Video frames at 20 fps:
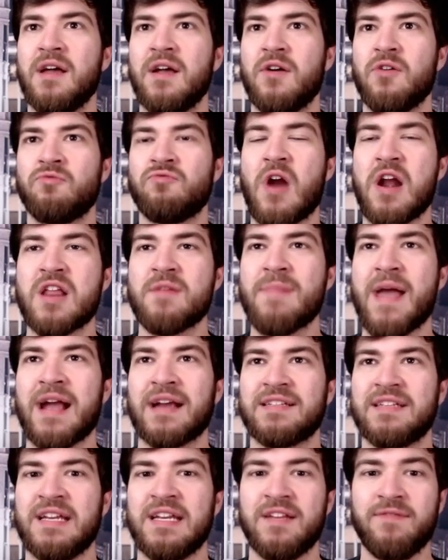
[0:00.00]
running
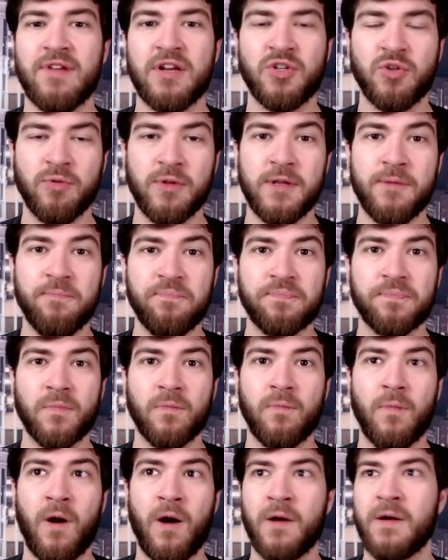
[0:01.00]
backs individually
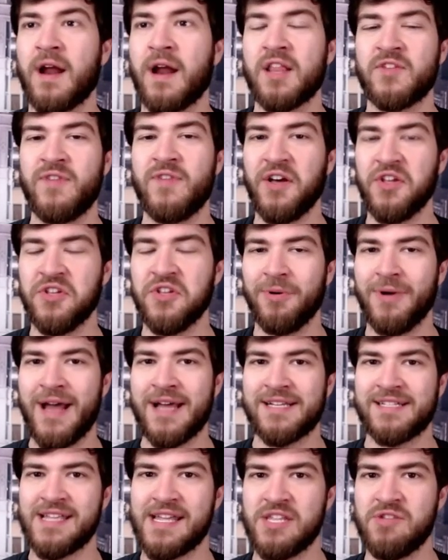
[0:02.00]
are not as valuable
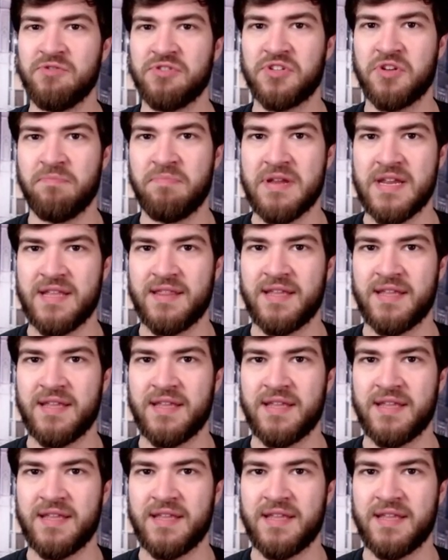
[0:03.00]
as they used to be,